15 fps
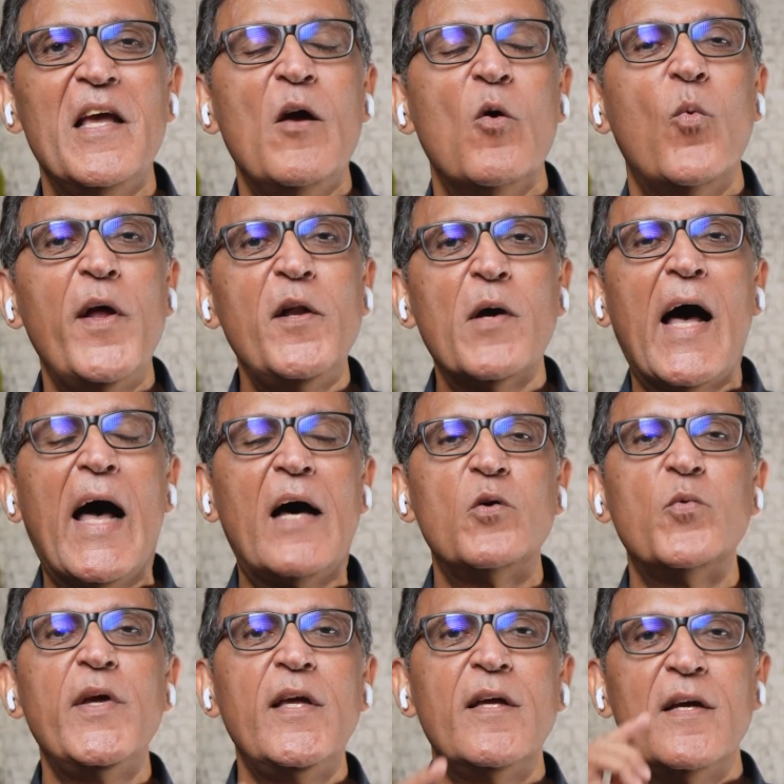
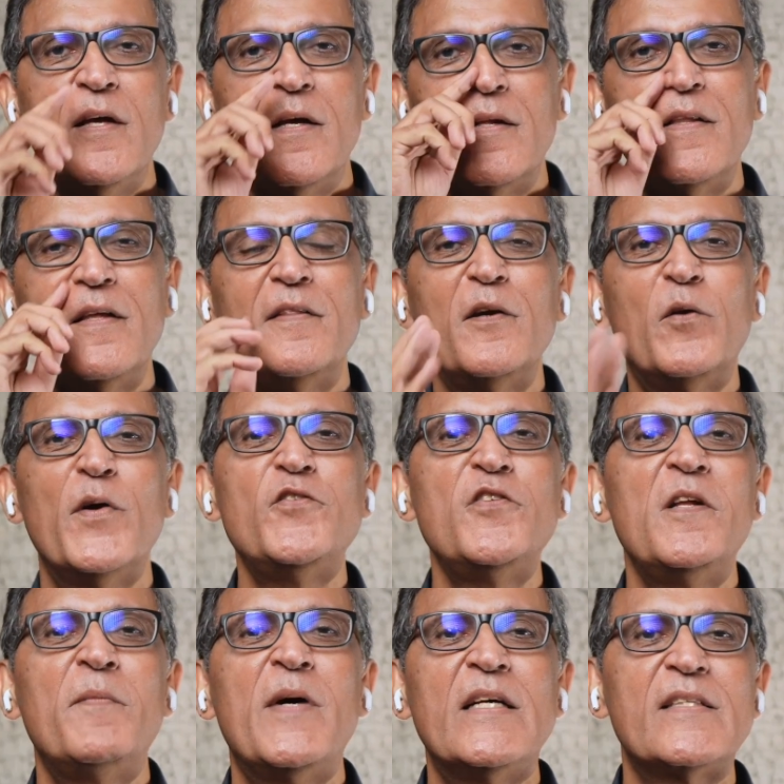The
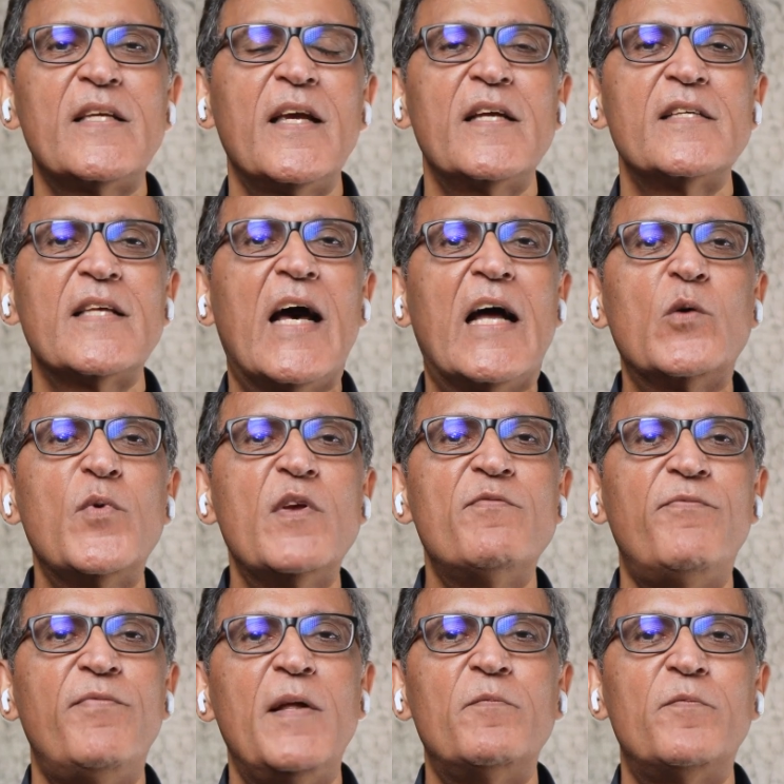question I'm asking is, how do we
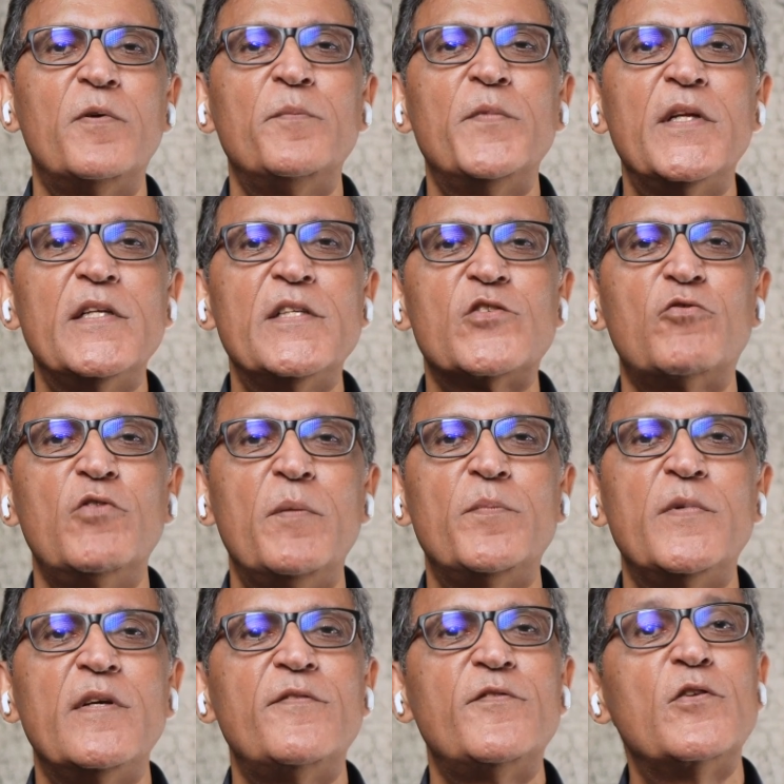flip from the
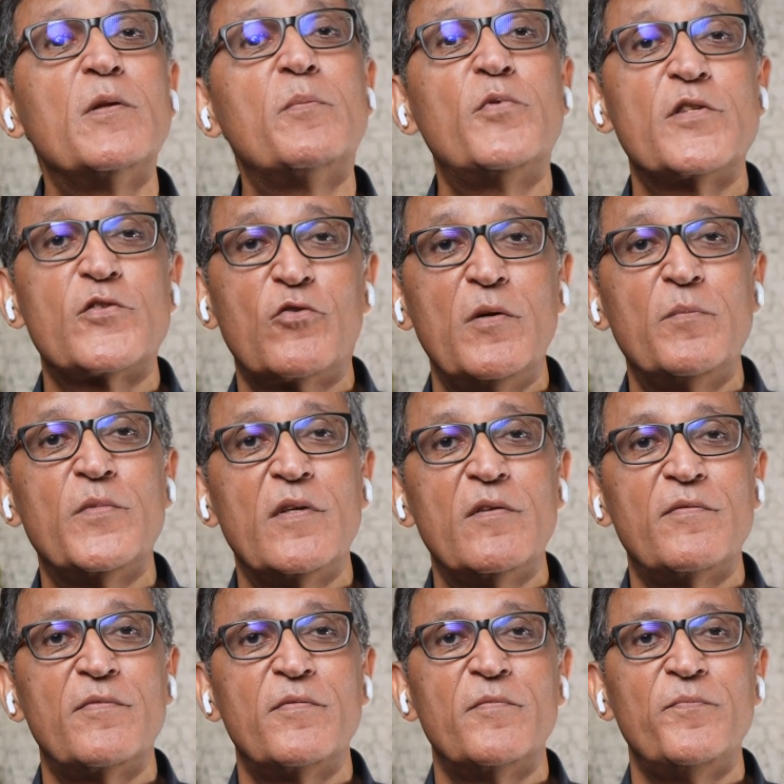descriptive to the
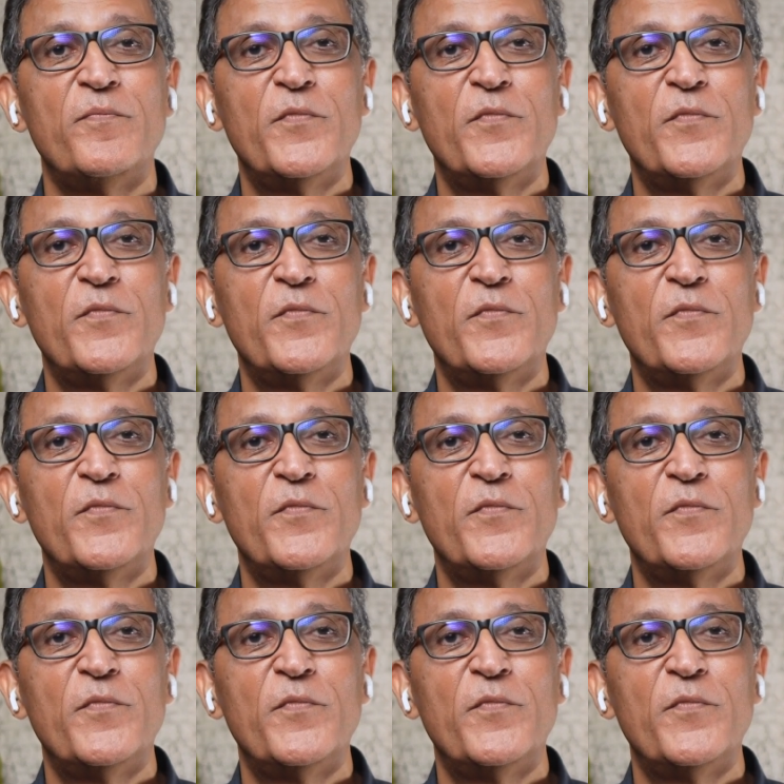prescriptive?